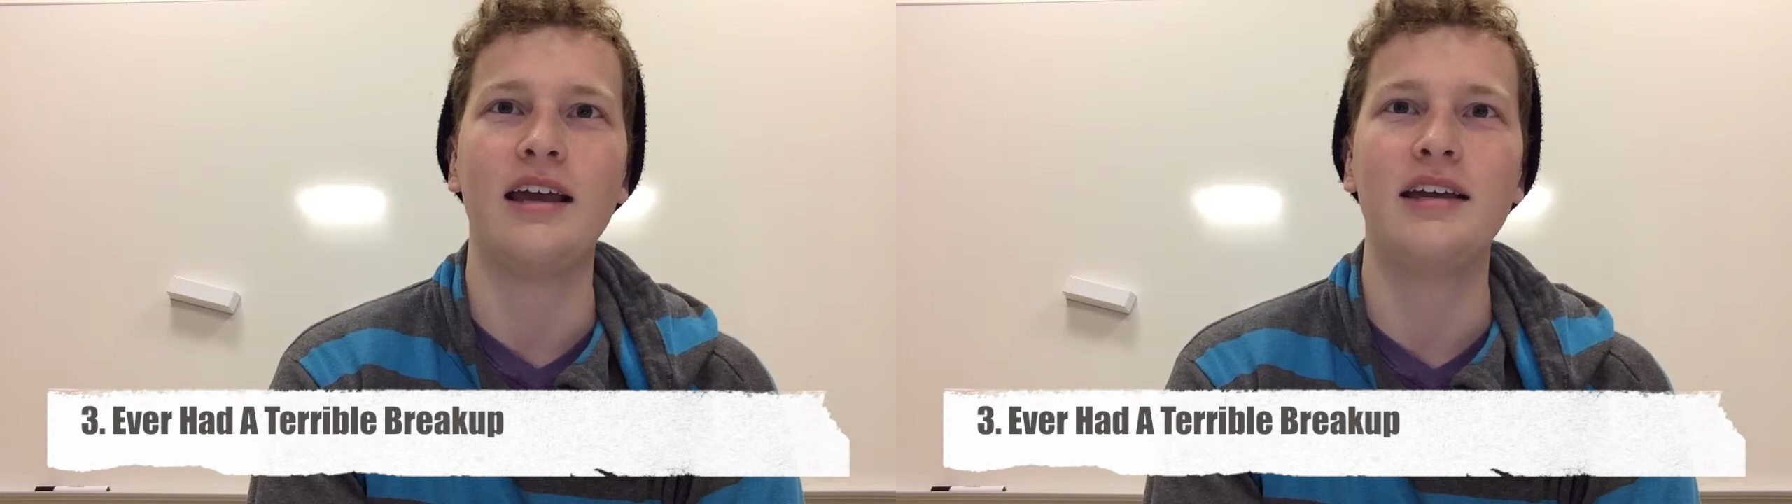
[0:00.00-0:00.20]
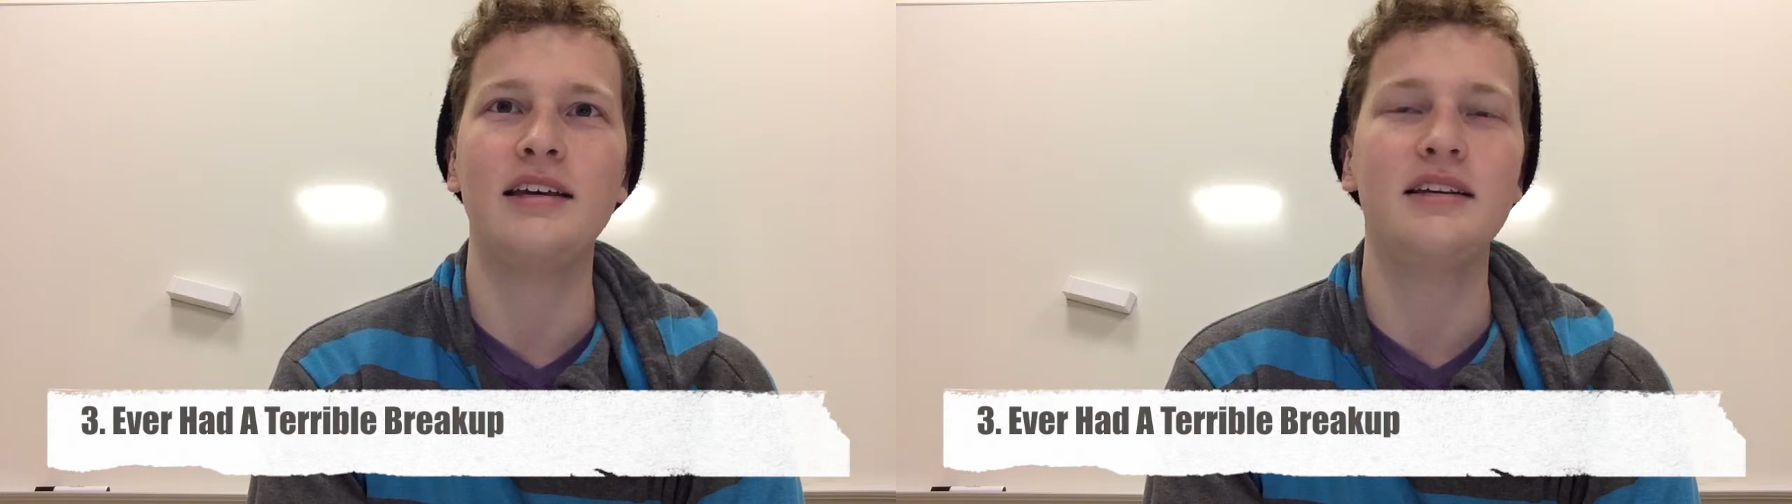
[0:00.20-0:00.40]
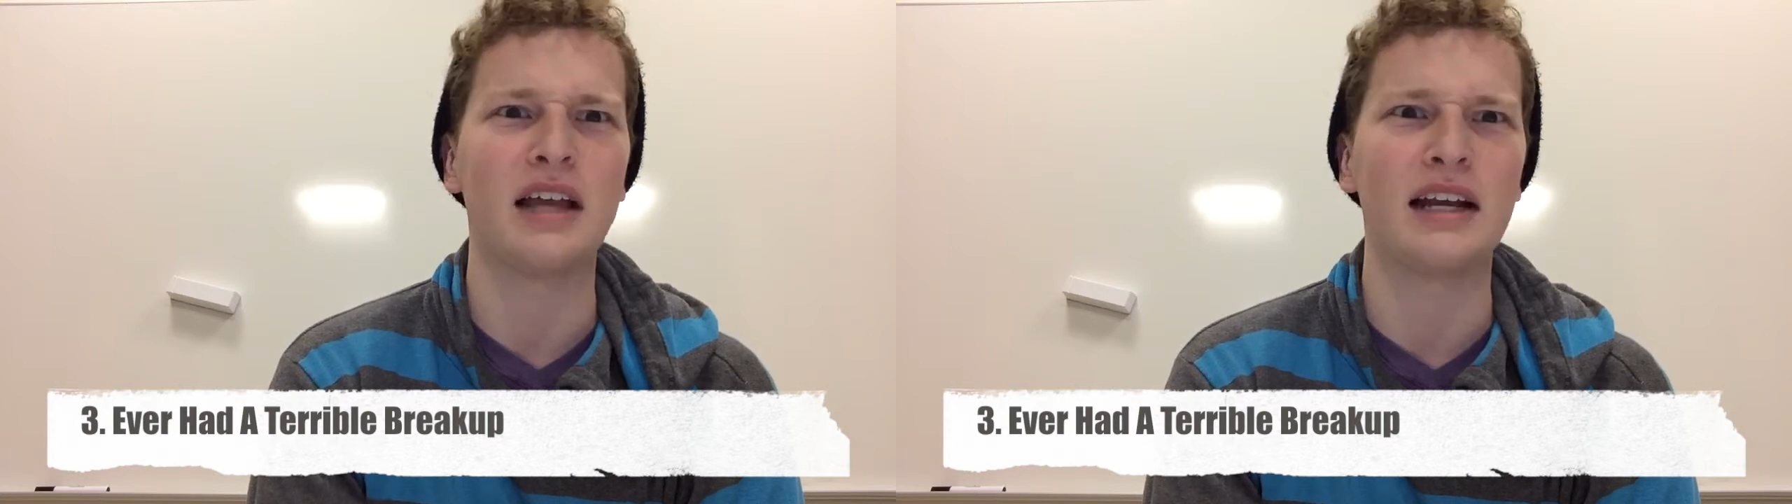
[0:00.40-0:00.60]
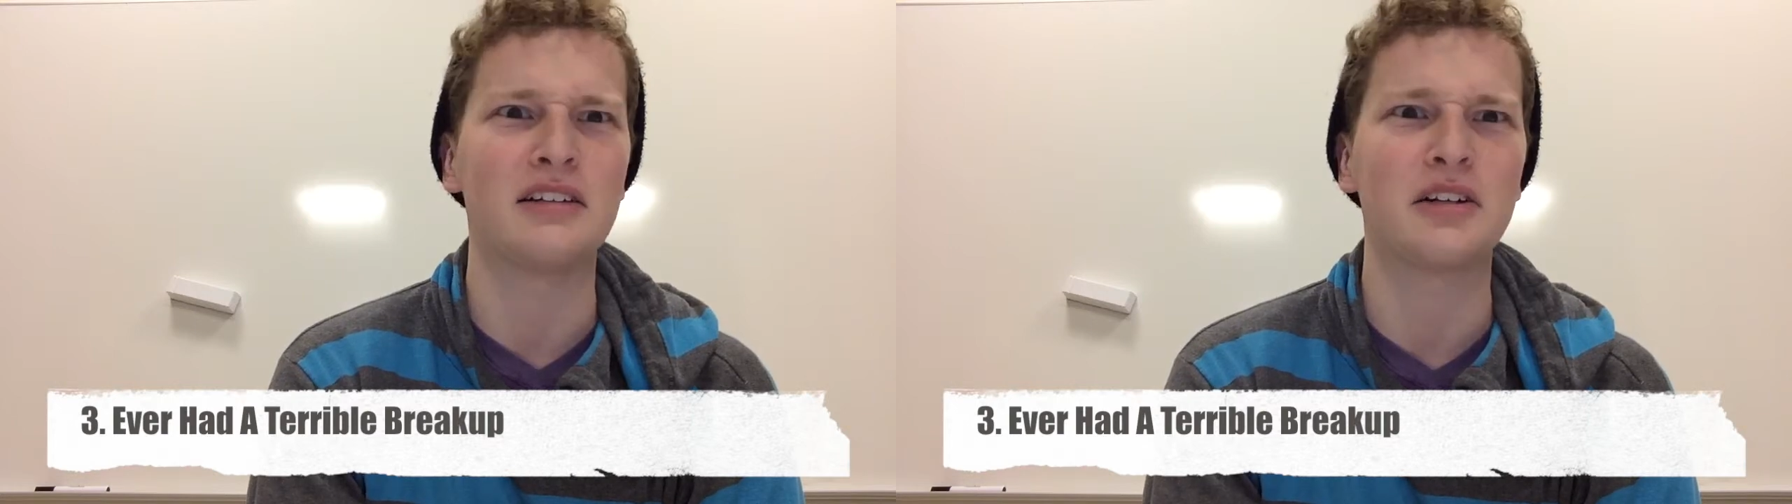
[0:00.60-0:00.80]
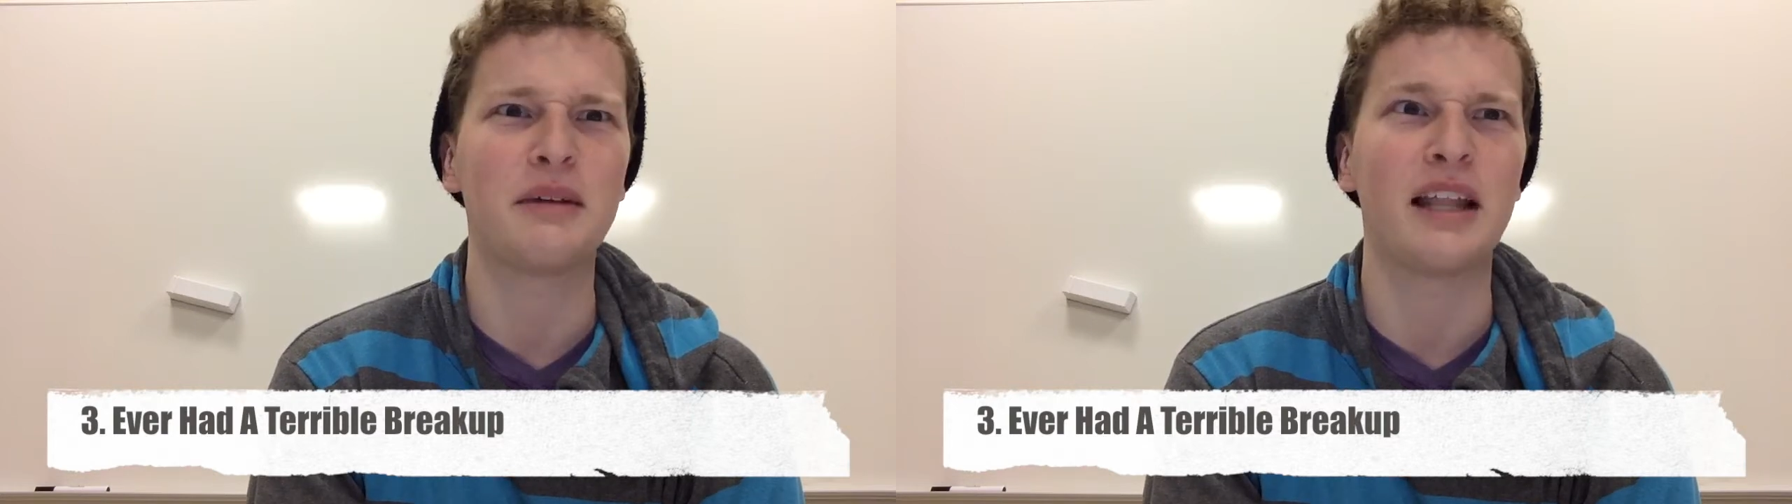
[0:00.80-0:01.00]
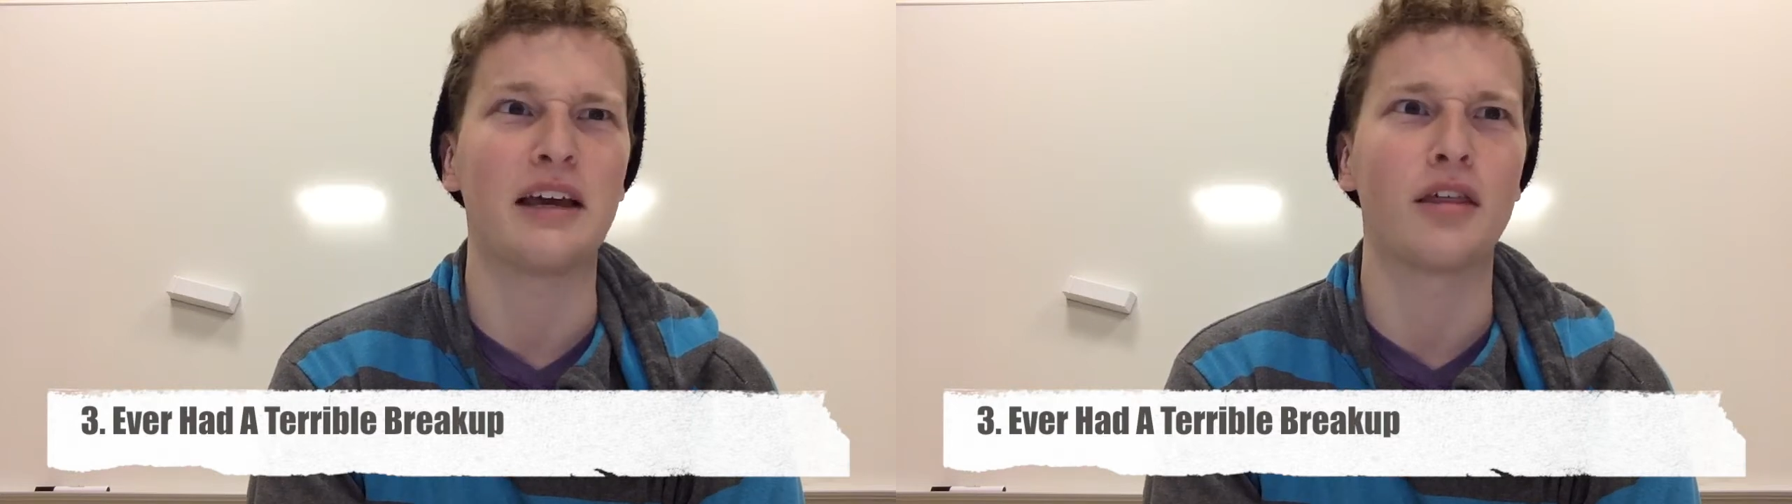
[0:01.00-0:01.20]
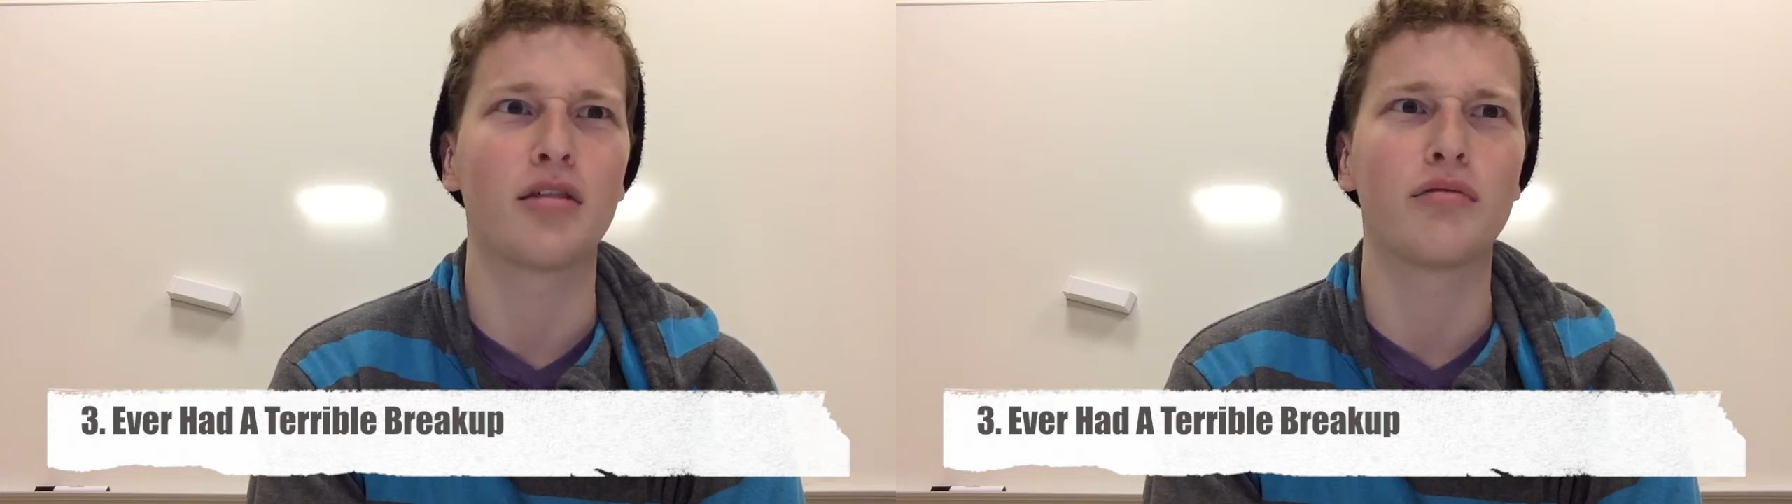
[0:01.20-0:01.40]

And it took me, like,